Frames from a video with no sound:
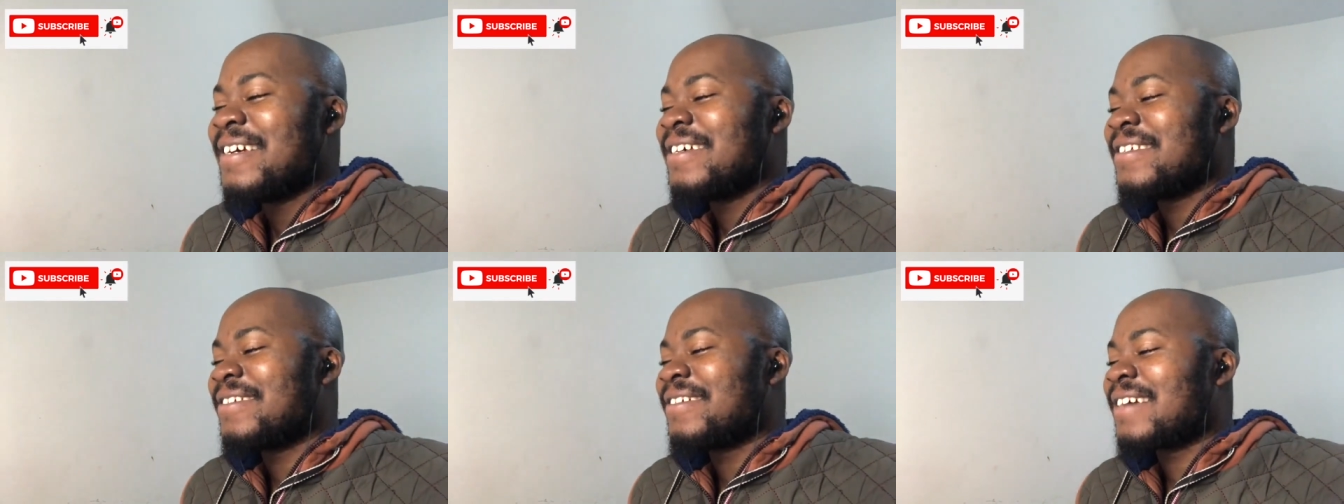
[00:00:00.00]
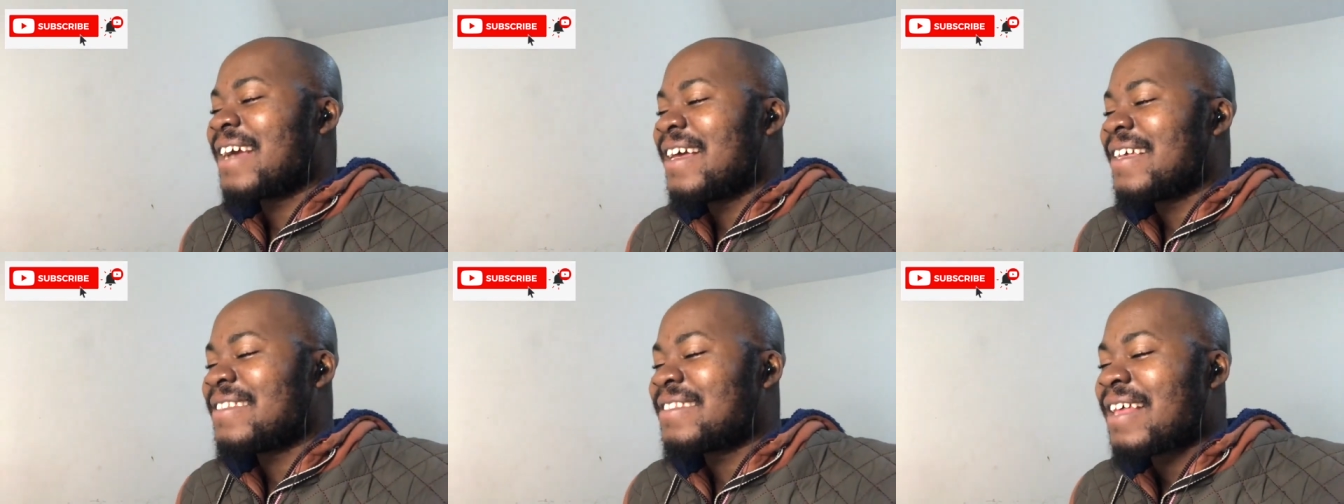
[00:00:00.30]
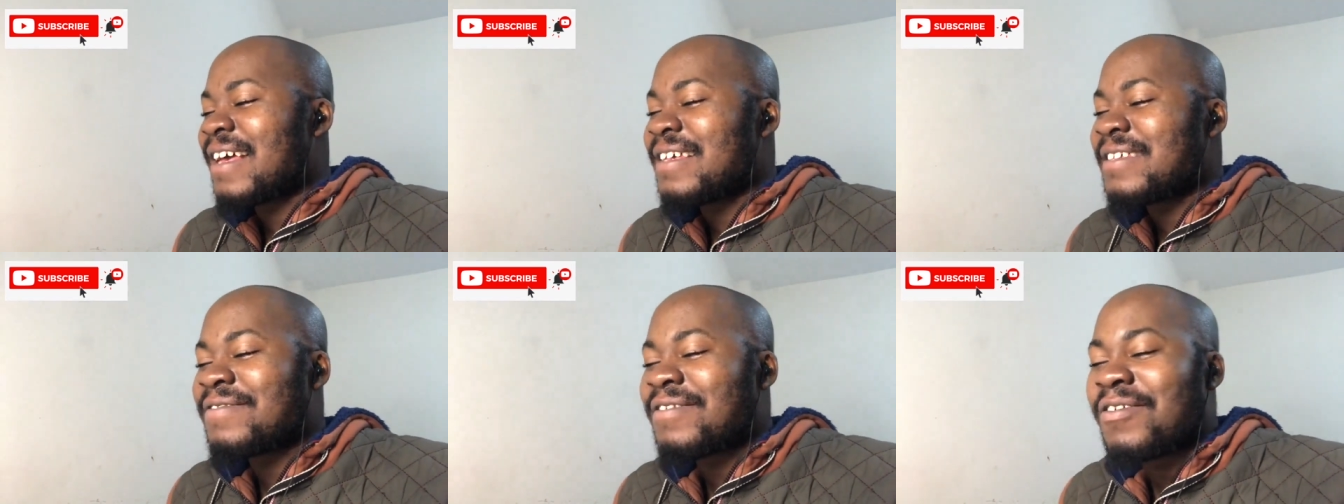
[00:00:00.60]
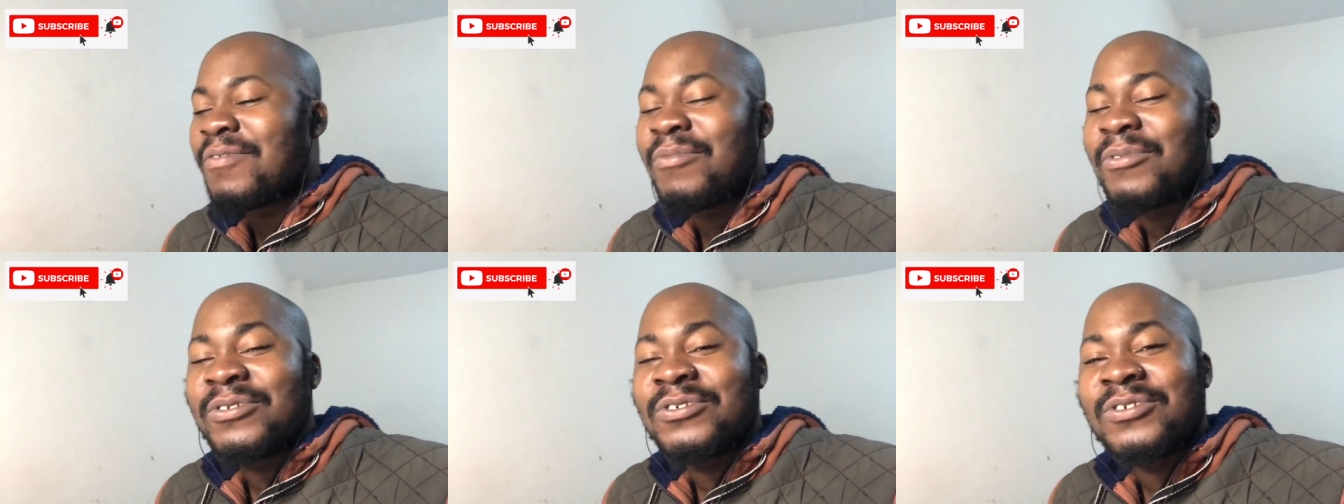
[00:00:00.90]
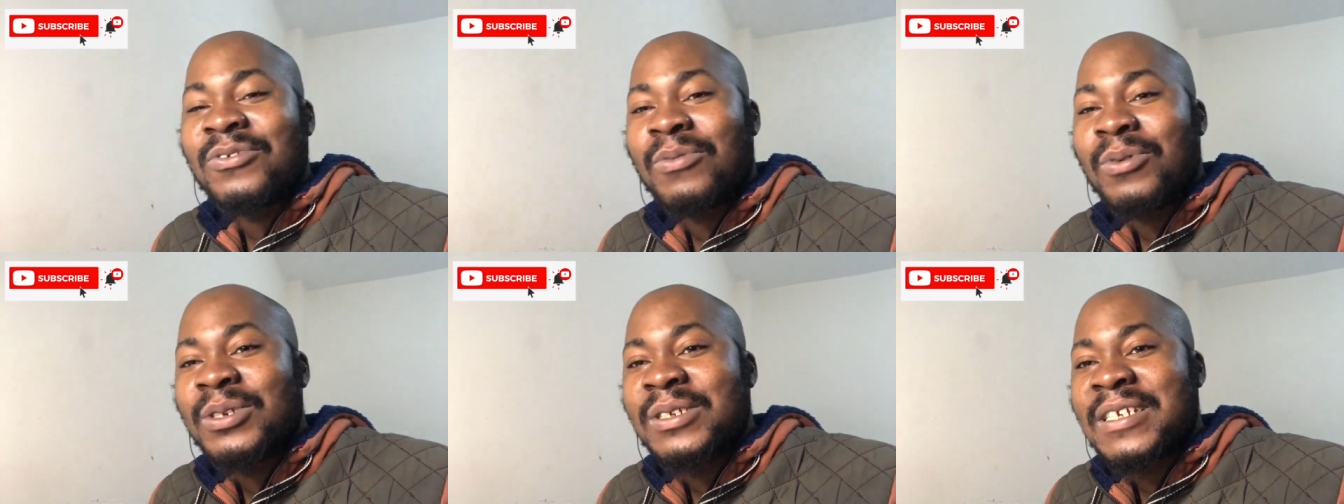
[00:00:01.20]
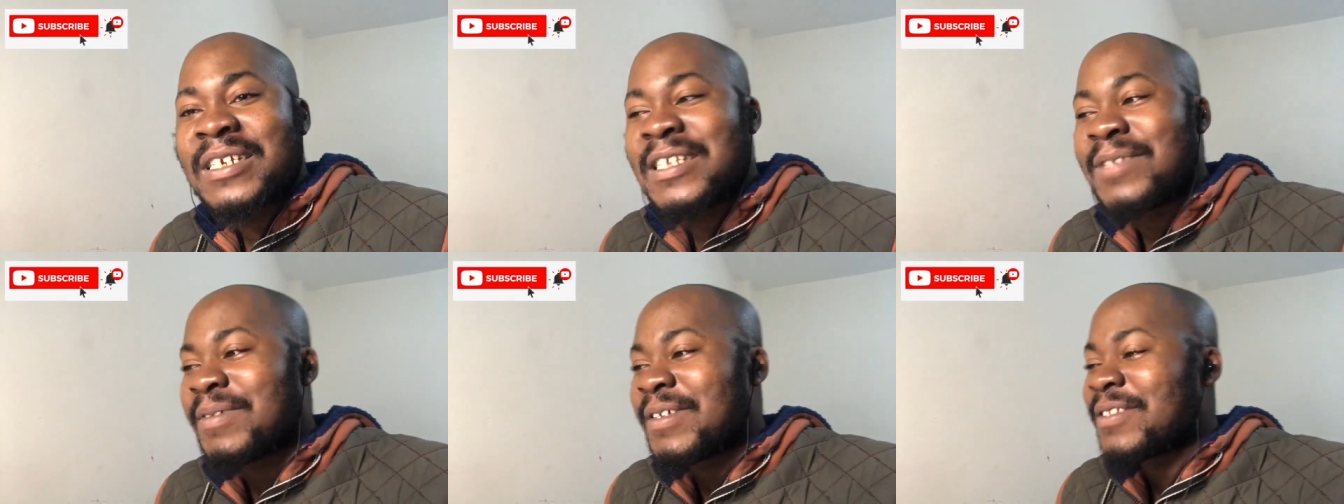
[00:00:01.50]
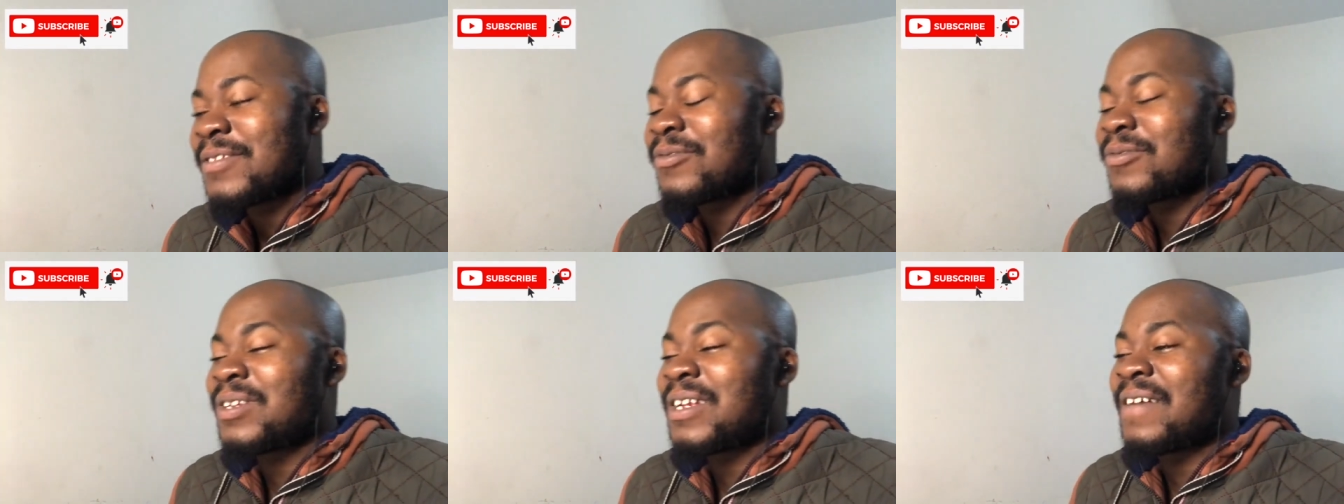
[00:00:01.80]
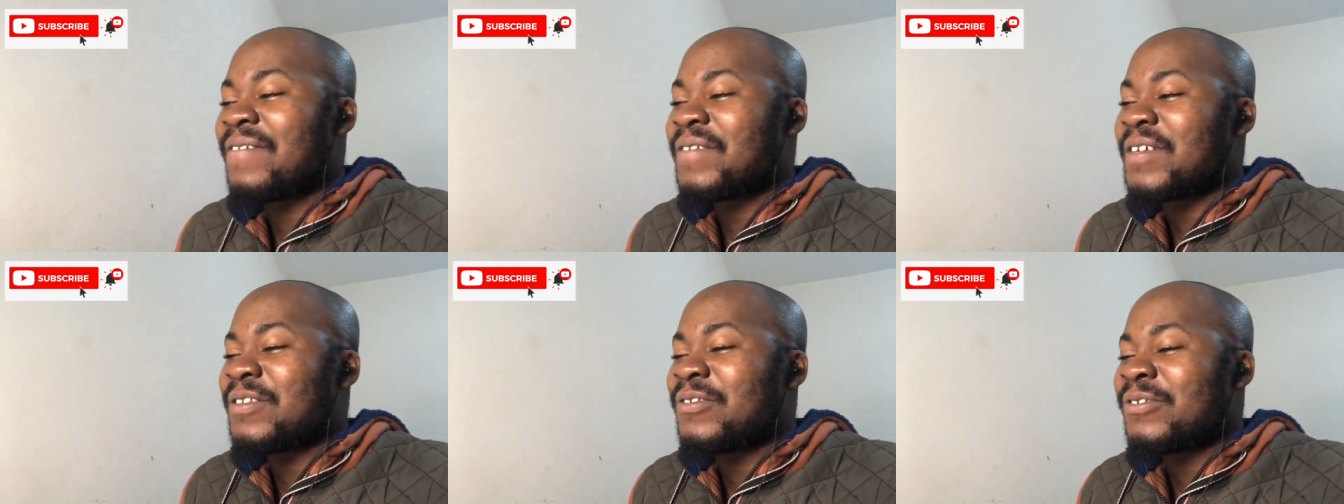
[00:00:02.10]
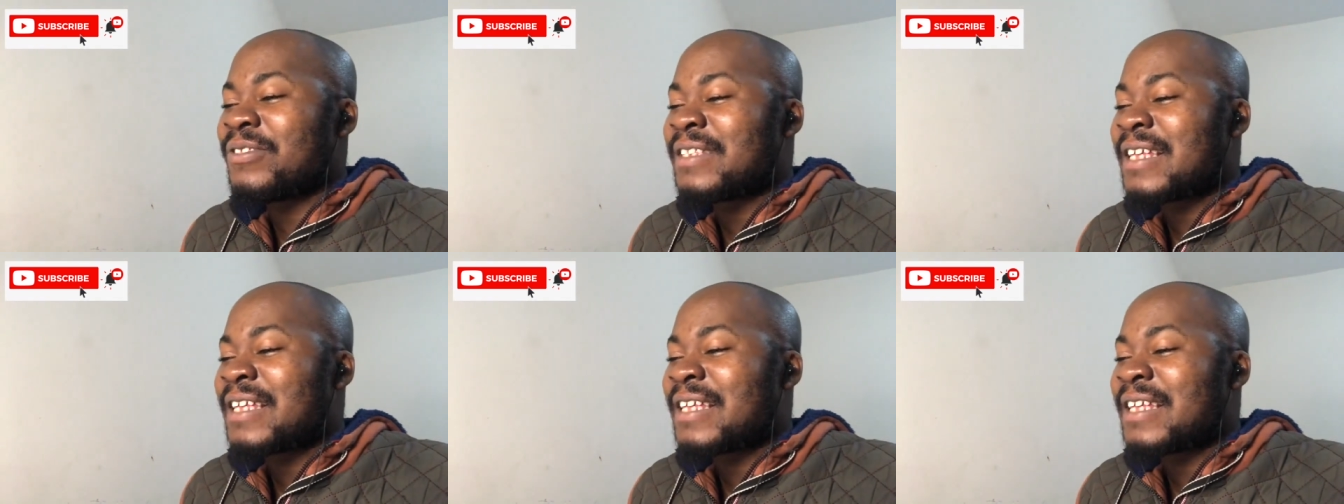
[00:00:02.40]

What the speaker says: So guys, thanks very much for watching this particular video.